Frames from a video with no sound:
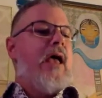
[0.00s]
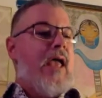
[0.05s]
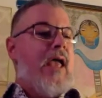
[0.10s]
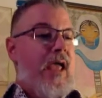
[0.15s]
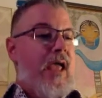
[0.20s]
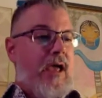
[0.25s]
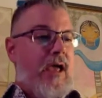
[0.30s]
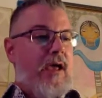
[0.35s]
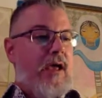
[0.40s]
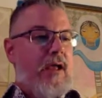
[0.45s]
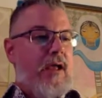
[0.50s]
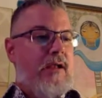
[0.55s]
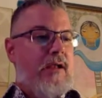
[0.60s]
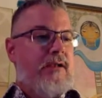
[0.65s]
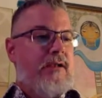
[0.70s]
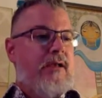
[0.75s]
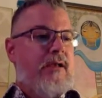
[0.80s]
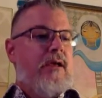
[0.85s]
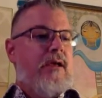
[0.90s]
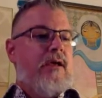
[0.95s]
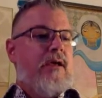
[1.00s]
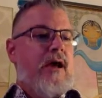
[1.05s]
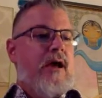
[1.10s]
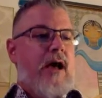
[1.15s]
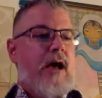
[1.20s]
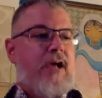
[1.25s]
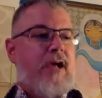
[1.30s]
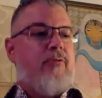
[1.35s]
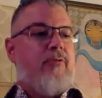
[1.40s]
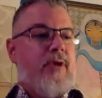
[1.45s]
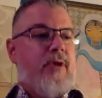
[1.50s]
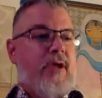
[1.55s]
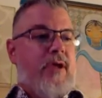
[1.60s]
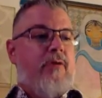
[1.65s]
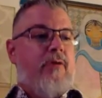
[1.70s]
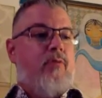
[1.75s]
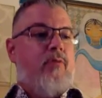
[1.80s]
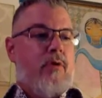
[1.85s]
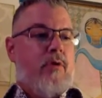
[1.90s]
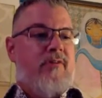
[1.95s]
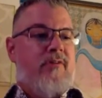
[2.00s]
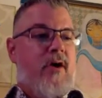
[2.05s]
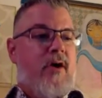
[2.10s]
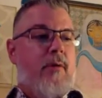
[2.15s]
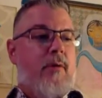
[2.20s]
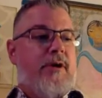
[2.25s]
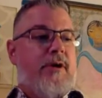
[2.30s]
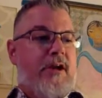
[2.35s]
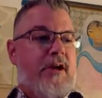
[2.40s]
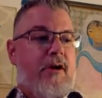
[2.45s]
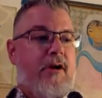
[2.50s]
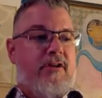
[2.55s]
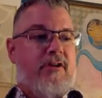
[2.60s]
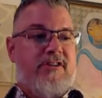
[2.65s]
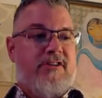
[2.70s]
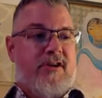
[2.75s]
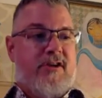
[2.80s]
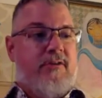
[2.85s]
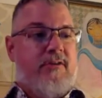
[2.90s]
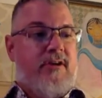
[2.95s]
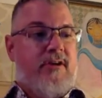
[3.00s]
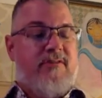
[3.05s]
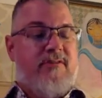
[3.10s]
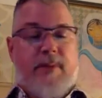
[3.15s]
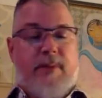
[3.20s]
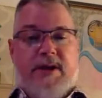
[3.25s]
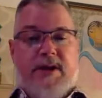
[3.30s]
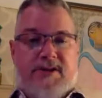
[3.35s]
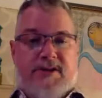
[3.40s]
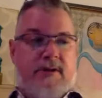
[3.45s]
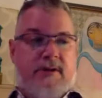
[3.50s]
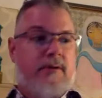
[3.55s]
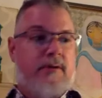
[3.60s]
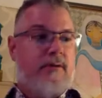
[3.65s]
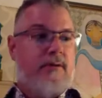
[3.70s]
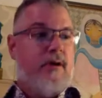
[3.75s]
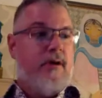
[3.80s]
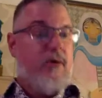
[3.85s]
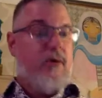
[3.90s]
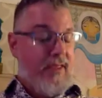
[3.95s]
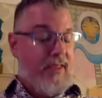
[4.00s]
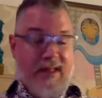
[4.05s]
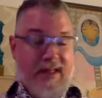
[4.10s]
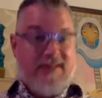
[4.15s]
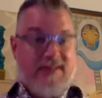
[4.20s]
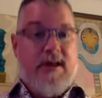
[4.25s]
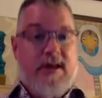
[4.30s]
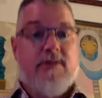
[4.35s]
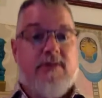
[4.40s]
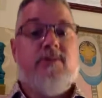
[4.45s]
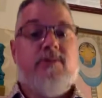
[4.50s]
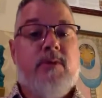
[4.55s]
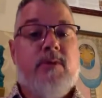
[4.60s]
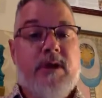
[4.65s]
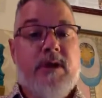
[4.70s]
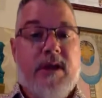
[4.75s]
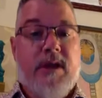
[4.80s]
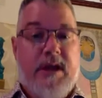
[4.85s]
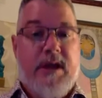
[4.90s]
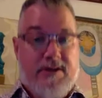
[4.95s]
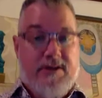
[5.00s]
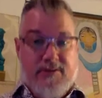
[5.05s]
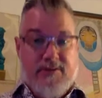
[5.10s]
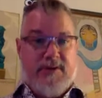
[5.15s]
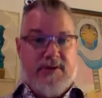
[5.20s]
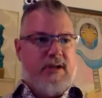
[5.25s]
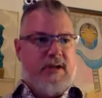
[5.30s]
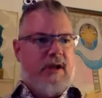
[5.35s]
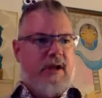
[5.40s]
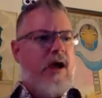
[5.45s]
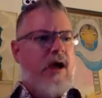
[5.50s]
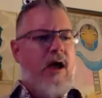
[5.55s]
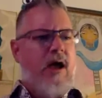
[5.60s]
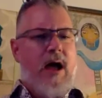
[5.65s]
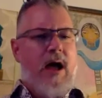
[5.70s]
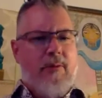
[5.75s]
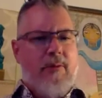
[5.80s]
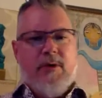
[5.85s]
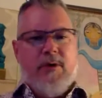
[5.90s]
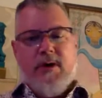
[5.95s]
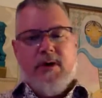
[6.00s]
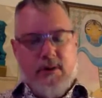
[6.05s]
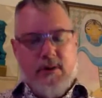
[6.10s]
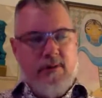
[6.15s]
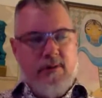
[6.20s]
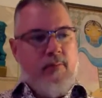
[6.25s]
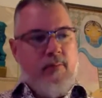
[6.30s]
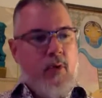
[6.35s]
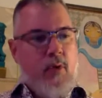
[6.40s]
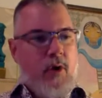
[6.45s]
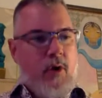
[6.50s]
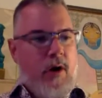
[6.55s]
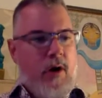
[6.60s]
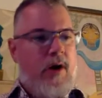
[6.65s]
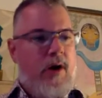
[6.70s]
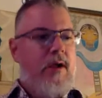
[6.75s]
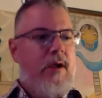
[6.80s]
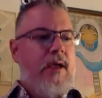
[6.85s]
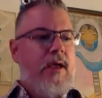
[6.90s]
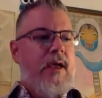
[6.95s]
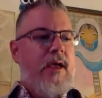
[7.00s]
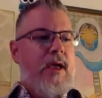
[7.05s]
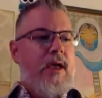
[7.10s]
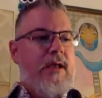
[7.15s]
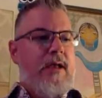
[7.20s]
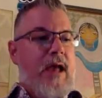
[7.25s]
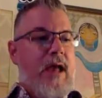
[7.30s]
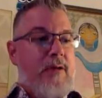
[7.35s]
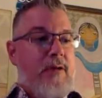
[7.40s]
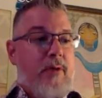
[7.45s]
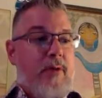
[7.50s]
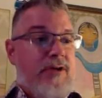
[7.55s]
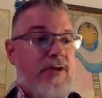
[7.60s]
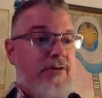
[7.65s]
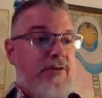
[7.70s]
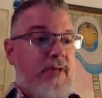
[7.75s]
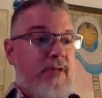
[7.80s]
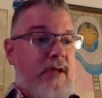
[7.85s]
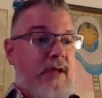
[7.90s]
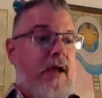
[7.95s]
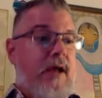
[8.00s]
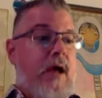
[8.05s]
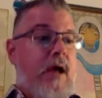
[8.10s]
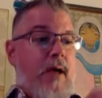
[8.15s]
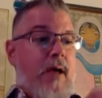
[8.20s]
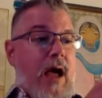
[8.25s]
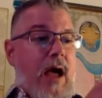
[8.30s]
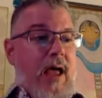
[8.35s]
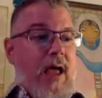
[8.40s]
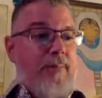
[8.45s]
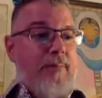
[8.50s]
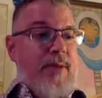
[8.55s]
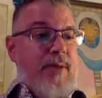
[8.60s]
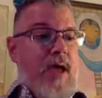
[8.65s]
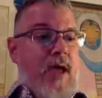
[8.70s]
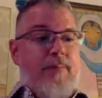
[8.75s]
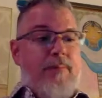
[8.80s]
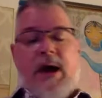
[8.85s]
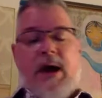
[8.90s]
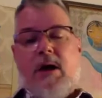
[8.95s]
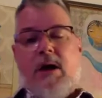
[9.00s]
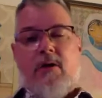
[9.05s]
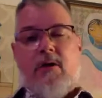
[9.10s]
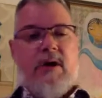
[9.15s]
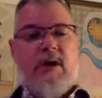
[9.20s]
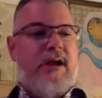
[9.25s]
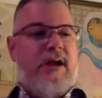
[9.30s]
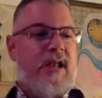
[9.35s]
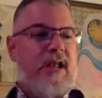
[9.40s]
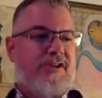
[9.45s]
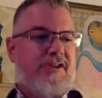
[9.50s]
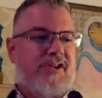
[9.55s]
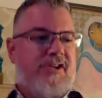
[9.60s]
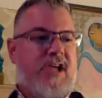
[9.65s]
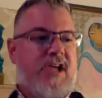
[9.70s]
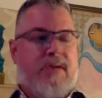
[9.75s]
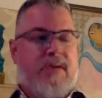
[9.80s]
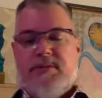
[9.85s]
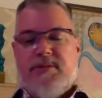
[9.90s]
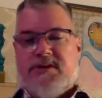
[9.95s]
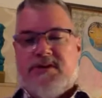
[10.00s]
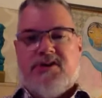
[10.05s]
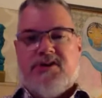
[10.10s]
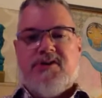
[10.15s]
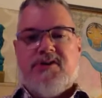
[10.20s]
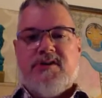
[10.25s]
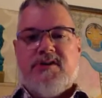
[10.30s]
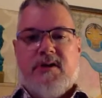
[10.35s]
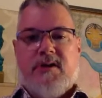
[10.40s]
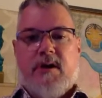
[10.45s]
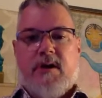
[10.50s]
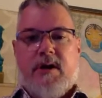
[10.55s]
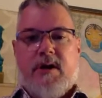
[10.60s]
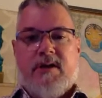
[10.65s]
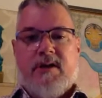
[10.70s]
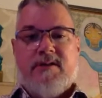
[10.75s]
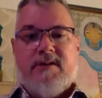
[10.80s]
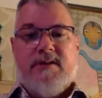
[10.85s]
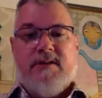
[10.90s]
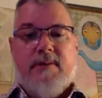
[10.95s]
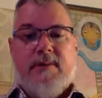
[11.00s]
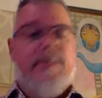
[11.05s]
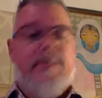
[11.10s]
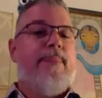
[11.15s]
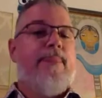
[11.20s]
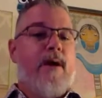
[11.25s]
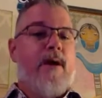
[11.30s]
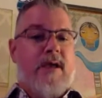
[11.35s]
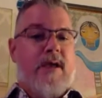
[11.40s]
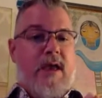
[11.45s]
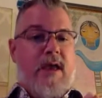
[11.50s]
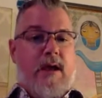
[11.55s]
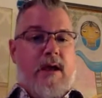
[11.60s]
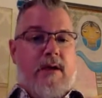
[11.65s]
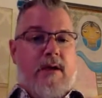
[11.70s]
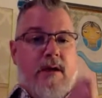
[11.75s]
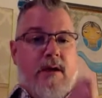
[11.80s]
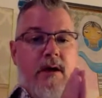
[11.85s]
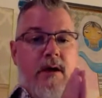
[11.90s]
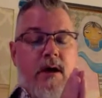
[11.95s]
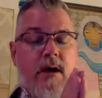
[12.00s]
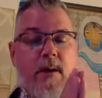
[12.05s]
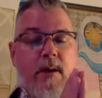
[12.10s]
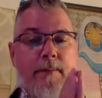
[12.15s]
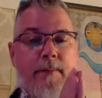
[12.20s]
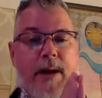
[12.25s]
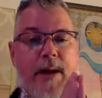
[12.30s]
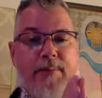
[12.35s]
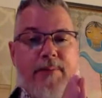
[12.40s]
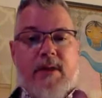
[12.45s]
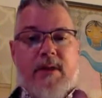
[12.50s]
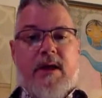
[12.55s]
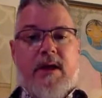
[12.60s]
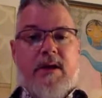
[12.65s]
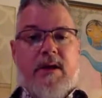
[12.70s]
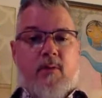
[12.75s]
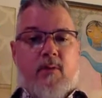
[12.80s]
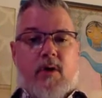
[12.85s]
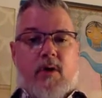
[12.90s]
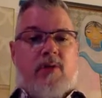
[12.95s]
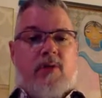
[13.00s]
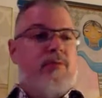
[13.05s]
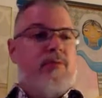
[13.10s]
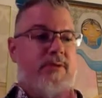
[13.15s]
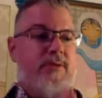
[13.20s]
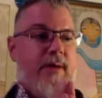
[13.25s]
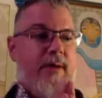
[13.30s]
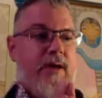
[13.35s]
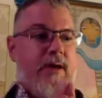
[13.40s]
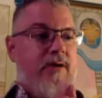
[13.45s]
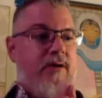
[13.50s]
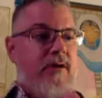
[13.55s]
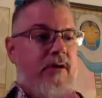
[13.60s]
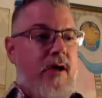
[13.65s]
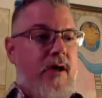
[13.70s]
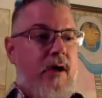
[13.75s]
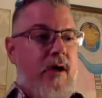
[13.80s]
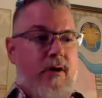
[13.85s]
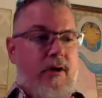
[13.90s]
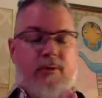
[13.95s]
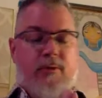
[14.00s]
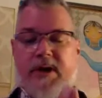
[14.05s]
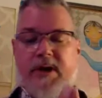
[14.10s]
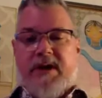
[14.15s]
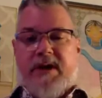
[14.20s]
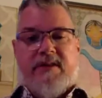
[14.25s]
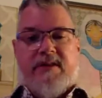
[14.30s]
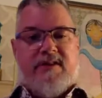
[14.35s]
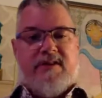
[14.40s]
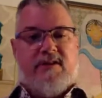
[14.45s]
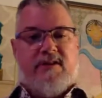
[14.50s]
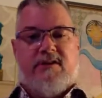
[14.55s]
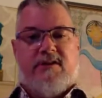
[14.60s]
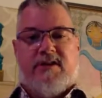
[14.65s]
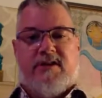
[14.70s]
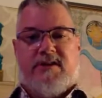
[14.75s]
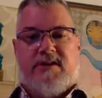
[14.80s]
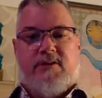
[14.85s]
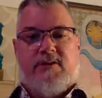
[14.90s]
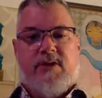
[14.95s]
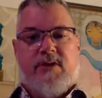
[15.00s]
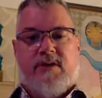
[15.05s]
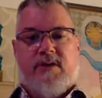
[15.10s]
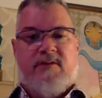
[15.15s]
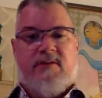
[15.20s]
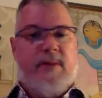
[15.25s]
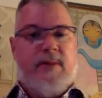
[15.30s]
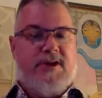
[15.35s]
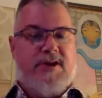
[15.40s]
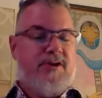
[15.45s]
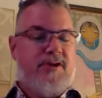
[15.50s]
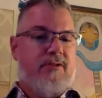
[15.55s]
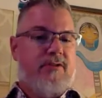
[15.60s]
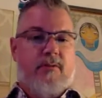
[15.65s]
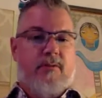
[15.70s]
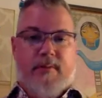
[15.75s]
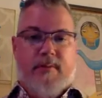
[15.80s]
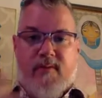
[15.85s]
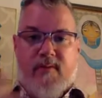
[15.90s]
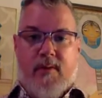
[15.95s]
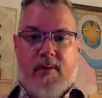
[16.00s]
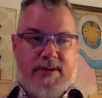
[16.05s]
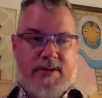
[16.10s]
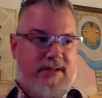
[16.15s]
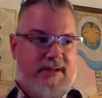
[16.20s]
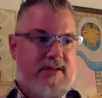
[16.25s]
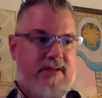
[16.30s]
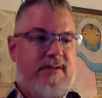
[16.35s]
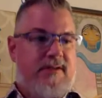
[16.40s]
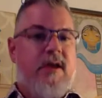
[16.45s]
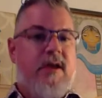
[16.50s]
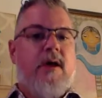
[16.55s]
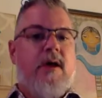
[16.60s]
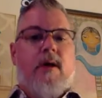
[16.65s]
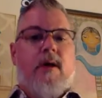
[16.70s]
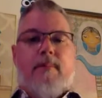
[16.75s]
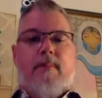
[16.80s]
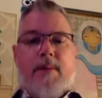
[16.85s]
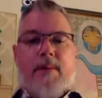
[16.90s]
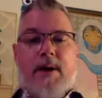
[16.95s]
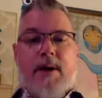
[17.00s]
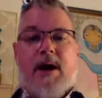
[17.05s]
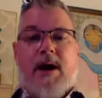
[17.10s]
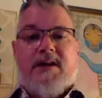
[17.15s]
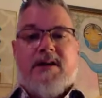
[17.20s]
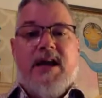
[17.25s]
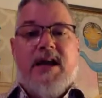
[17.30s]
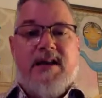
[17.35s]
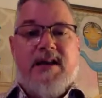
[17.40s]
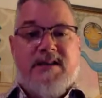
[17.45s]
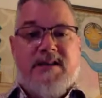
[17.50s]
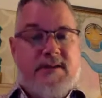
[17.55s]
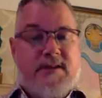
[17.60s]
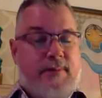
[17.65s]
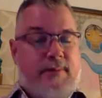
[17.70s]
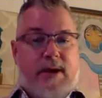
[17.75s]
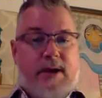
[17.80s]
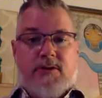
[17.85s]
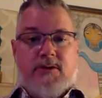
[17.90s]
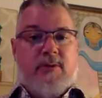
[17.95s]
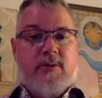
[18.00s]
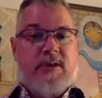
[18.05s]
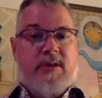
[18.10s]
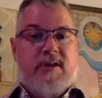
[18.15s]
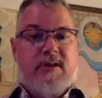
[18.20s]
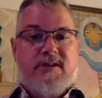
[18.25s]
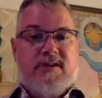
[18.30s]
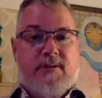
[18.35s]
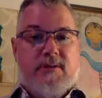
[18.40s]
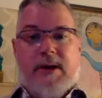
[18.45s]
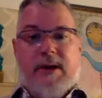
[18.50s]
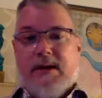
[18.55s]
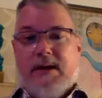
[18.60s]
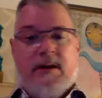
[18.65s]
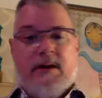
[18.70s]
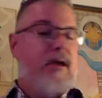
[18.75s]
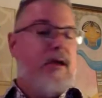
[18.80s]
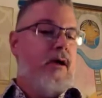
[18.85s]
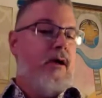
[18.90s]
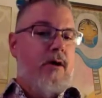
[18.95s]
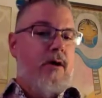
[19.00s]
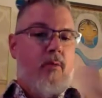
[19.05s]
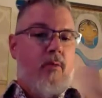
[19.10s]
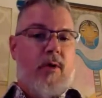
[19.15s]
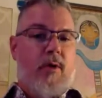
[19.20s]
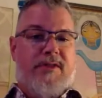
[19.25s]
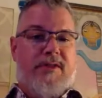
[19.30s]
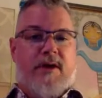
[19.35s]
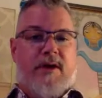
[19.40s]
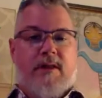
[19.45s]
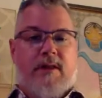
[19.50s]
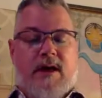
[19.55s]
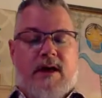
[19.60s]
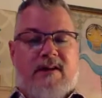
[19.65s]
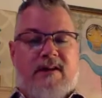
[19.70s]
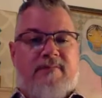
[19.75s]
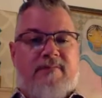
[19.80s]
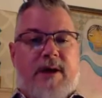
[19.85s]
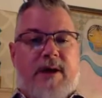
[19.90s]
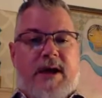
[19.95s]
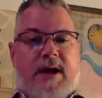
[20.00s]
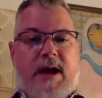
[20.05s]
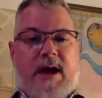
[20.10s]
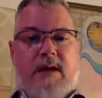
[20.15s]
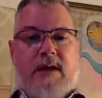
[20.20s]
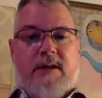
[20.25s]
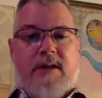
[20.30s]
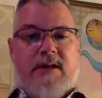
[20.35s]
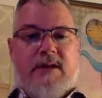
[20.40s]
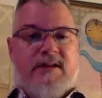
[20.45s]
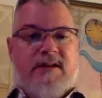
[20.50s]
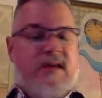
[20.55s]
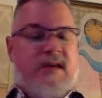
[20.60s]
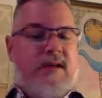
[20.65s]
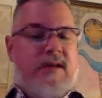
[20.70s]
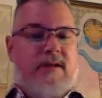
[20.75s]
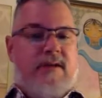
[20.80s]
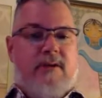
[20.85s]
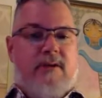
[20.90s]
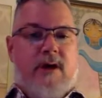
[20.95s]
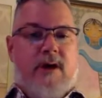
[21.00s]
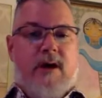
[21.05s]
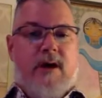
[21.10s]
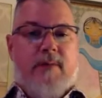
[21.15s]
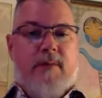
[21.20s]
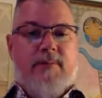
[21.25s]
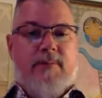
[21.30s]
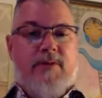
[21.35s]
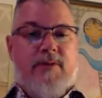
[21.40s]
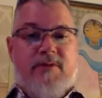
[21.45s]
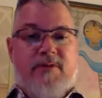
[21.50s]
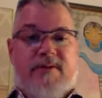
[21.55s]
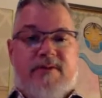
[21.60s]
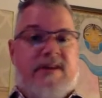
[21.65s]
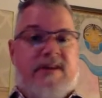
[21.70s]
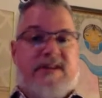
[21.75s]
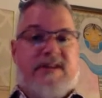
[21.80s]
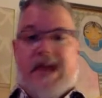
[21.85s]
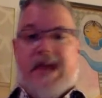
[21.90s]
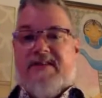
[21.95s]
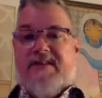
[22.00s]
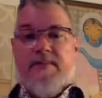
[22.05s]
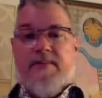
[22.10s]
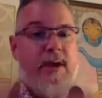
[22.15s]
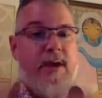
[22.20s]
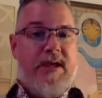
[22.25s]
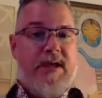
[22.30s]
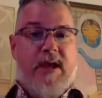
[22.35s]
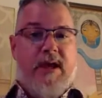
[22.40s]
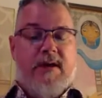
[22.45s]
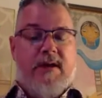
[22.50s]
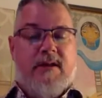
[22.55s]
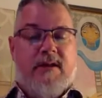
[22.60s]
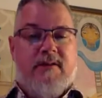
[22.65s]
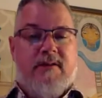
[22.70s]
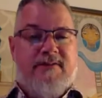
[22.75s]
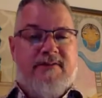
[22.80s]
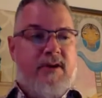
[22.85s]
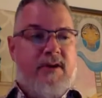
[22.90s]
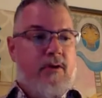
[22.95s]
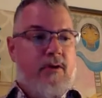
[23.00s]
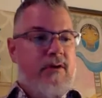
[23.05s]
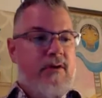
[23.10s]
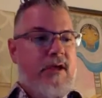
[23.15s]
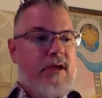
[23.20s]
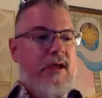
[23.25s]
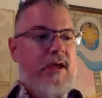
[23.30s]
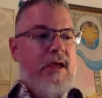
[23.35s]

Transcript: and I create a world of harmony and artistic transformation. Okay, that sounds really interesting. I want to learn more. And how do I do that? I empower and educate musicians and artists. Again, my playing work was about creating this artistic transformation through performances. My podcast is about doing this directly with a lot of my colleagues and new friends that I haven't met yet in the field.